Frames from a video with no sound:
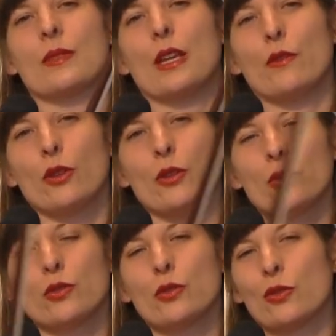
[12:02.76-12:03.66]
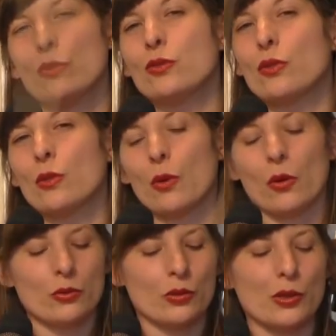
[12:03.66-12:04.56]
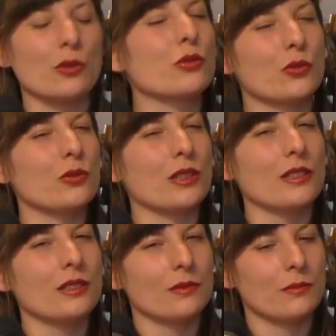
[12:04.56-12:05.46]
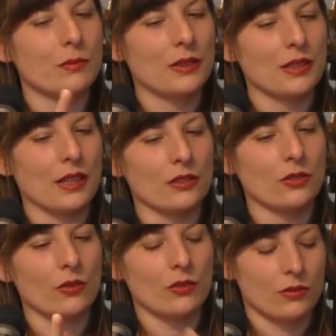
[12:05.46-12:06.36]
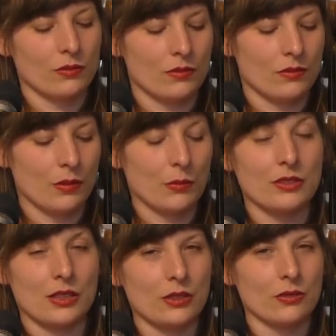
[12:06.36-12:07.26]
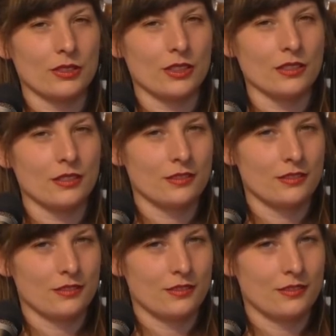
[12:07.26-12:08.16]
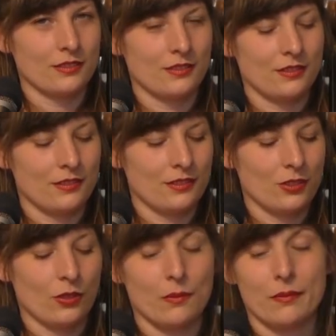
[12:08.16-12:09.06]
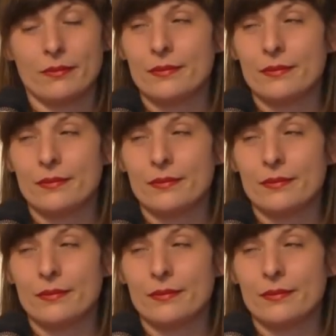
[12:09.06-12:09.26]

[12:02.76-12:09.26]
you're not so used to the bow, you can also do this. Pizzicato. Pizzicato is this. So